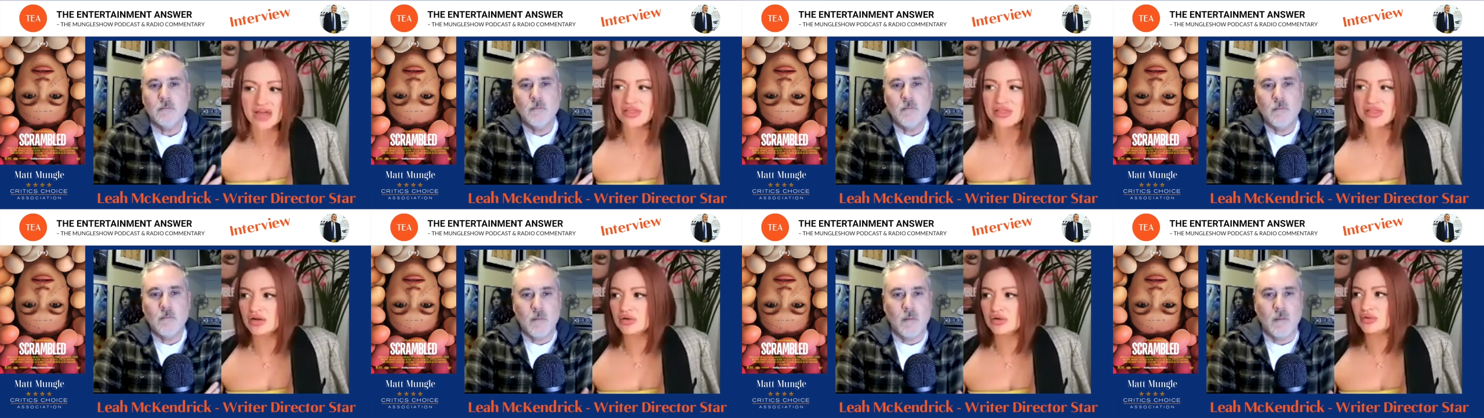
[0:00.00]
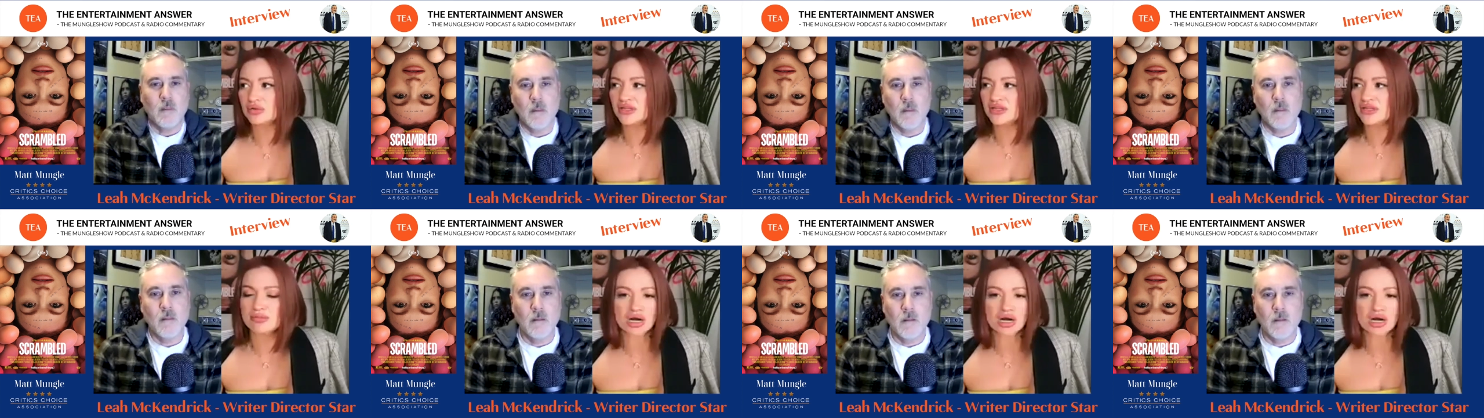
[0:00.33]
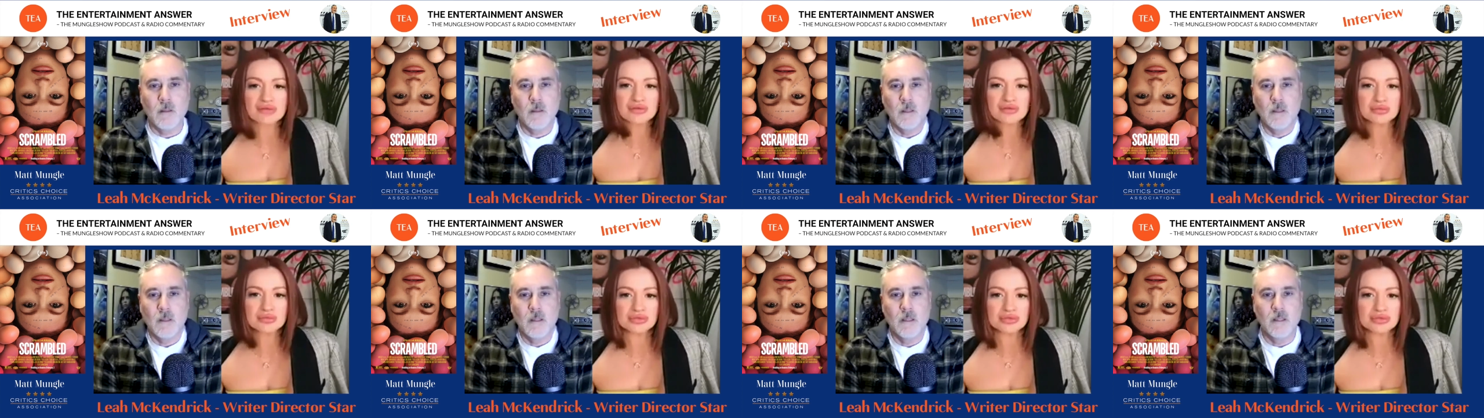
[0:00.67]
Speaker 1: only Marvel
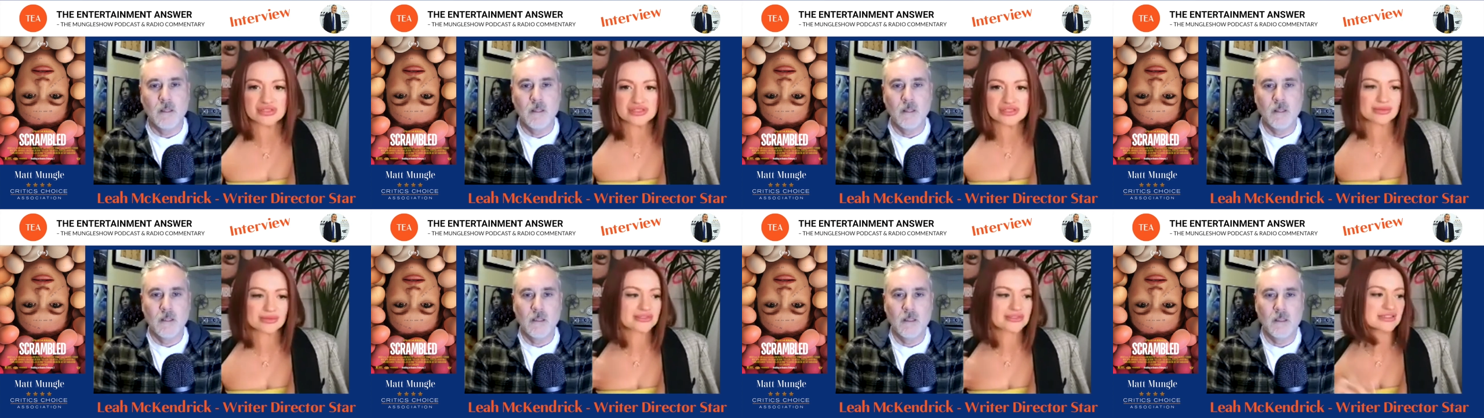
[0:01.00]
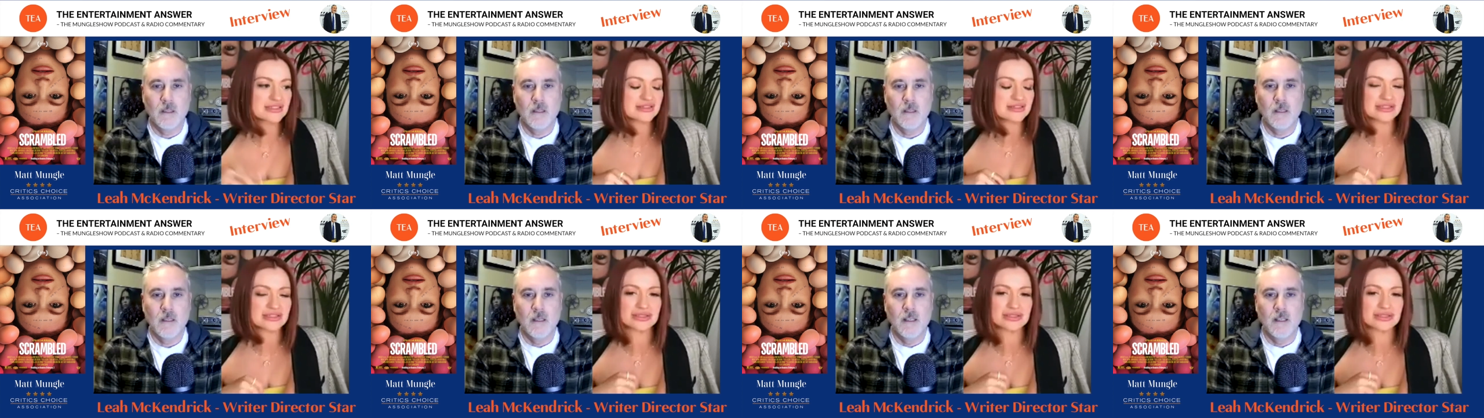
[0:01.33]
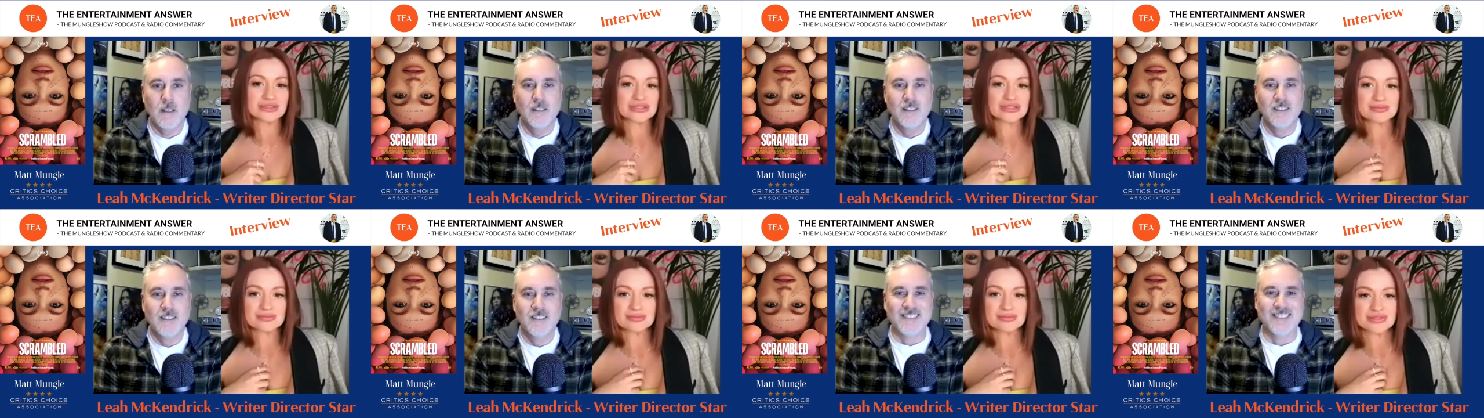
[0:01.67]
movies went to theaters.
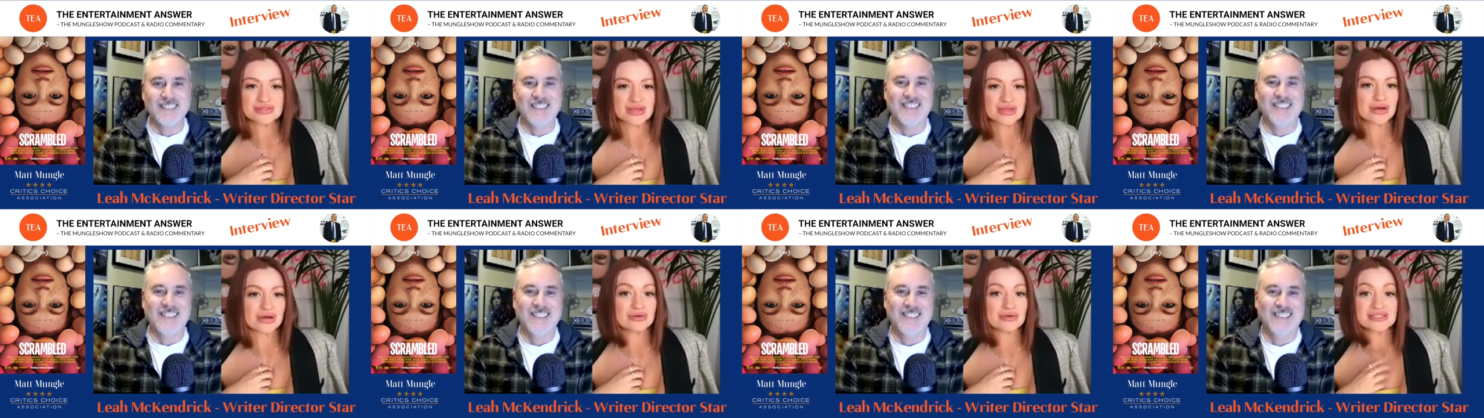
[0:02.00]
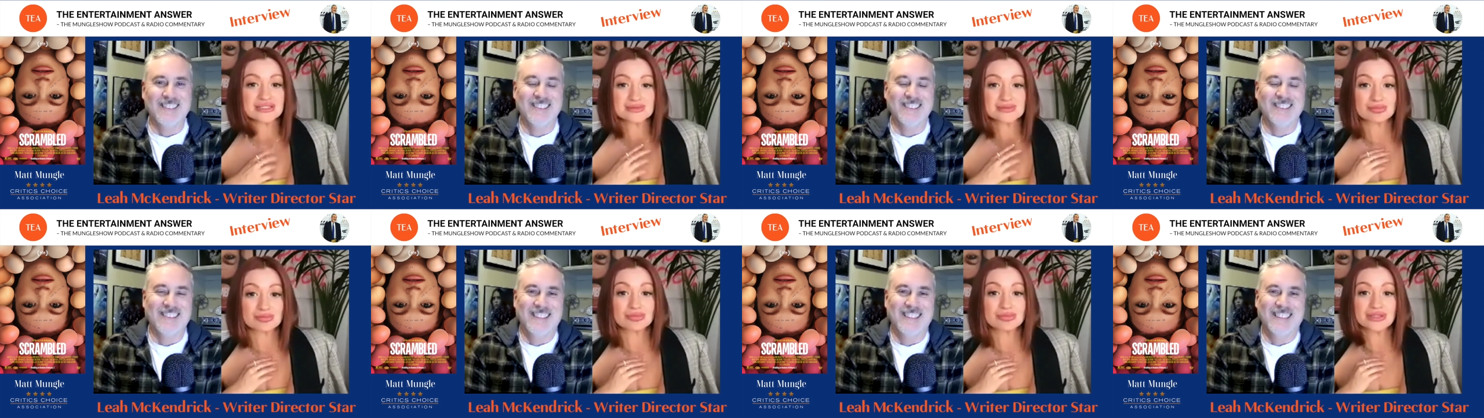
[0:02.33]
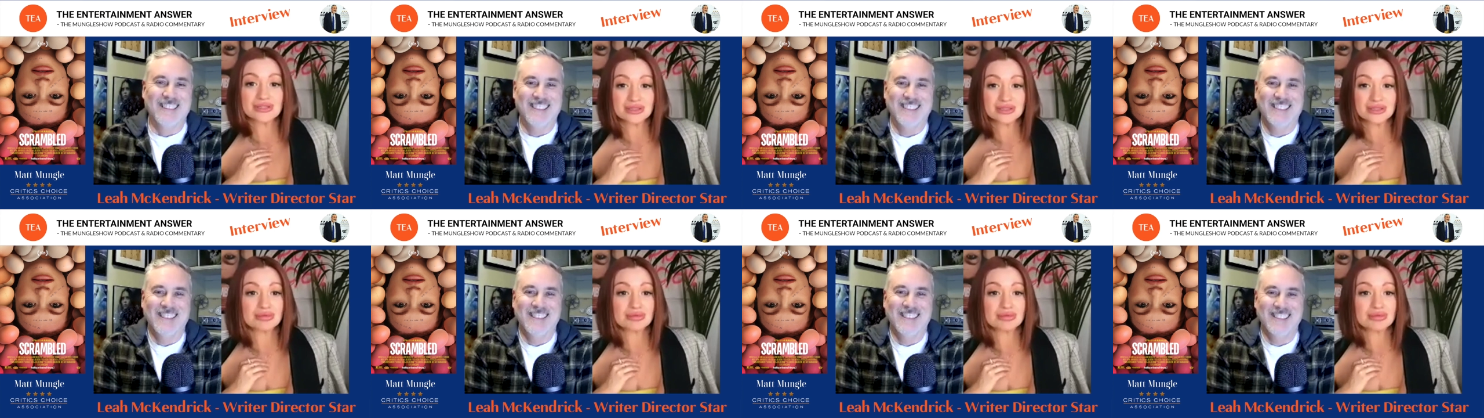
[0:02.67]
So it's really
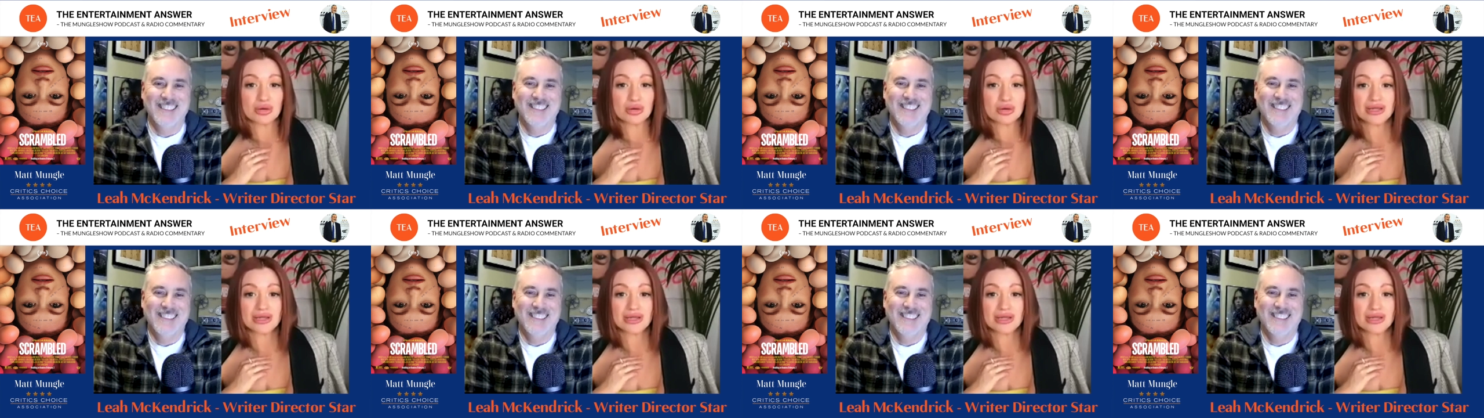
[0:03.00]
blowing